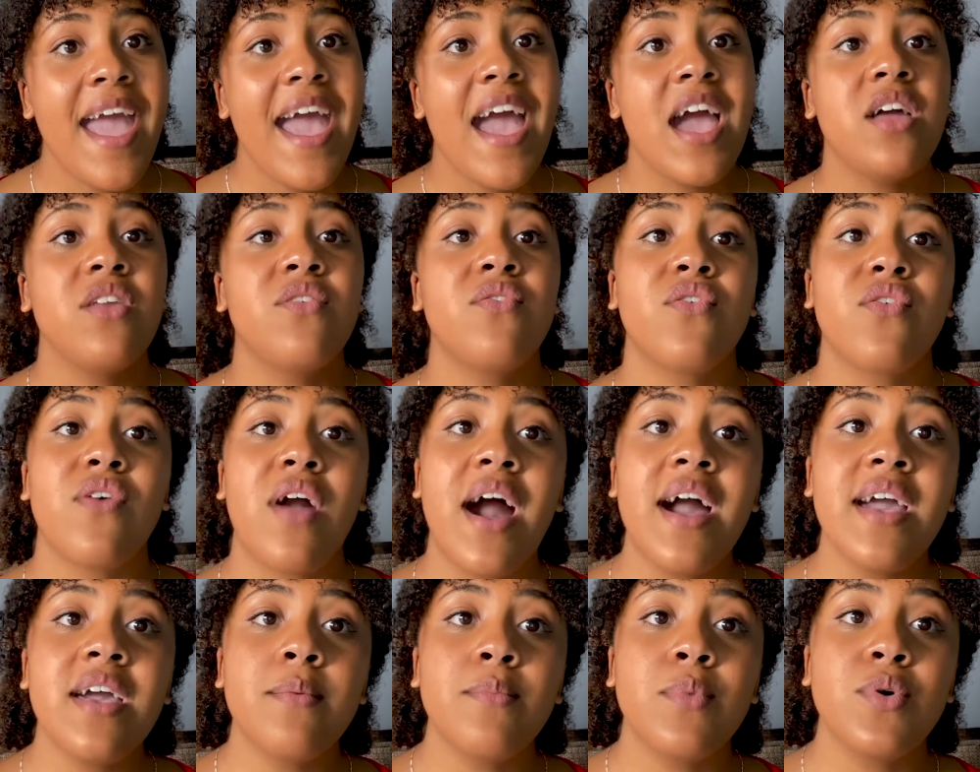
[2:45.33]
and
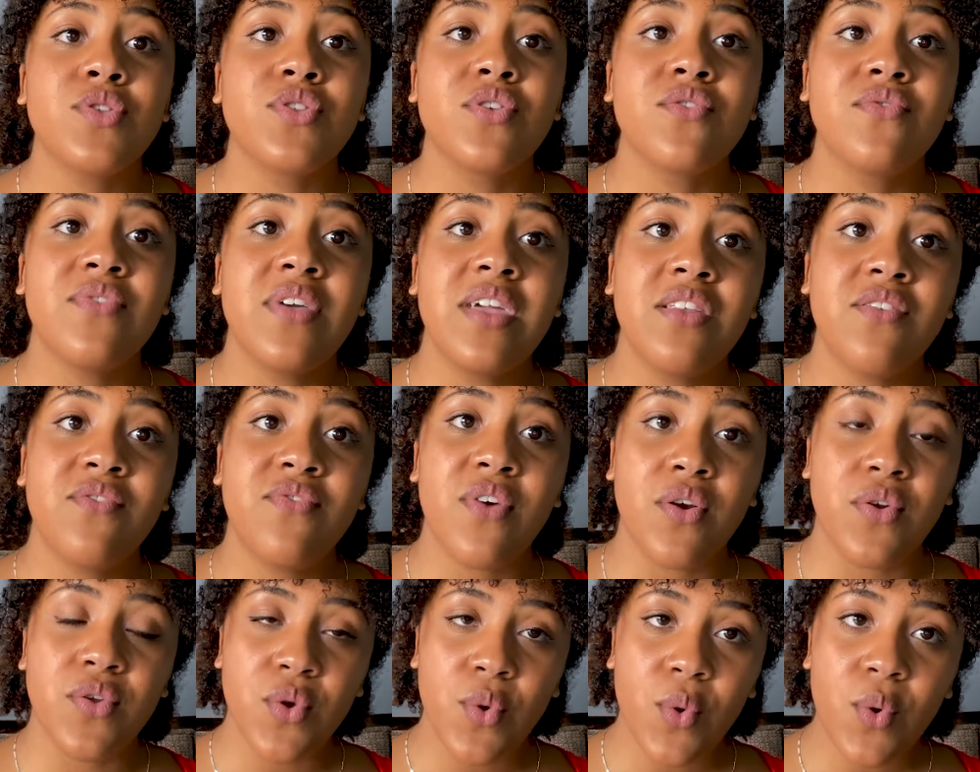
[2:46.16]
variables of
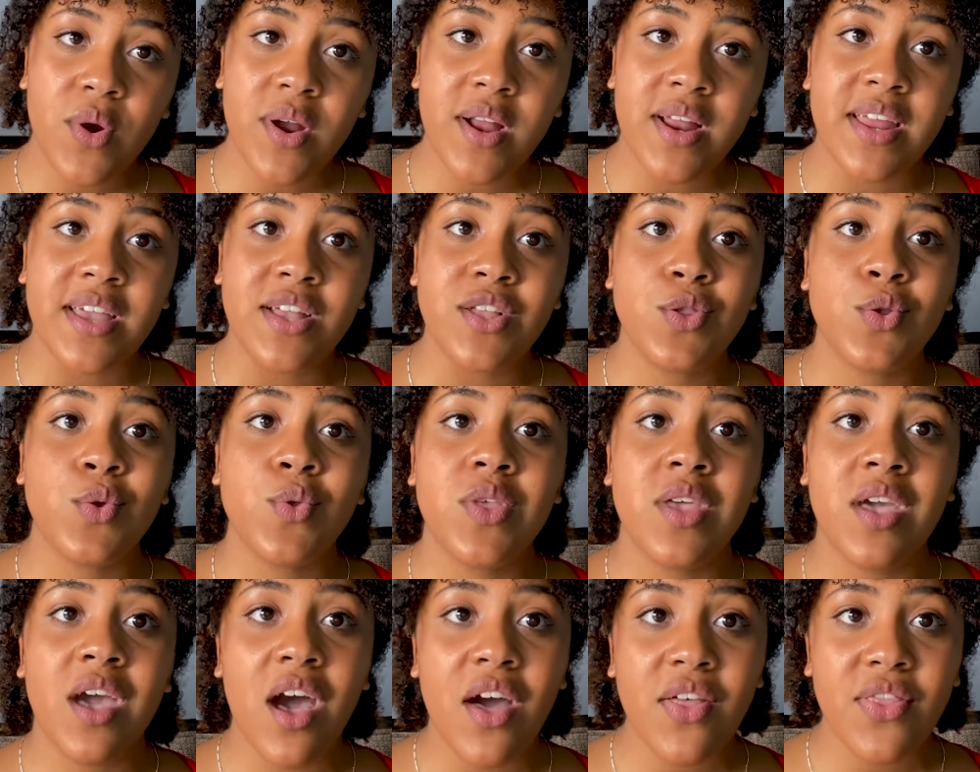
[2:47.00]
inferiority to
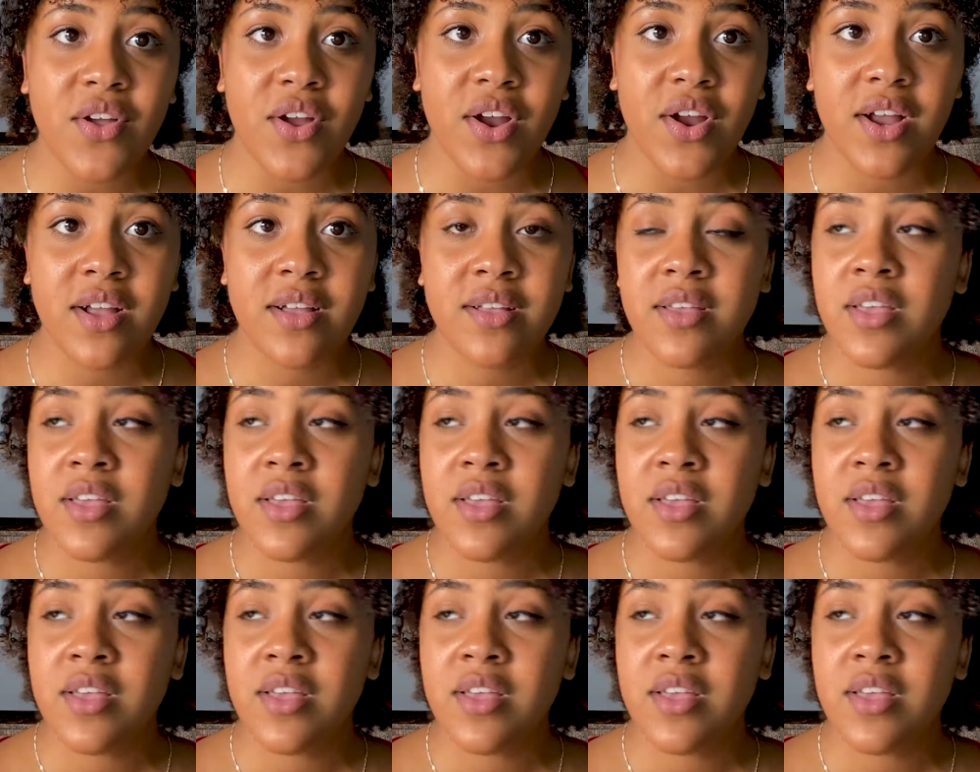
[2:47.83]
the other.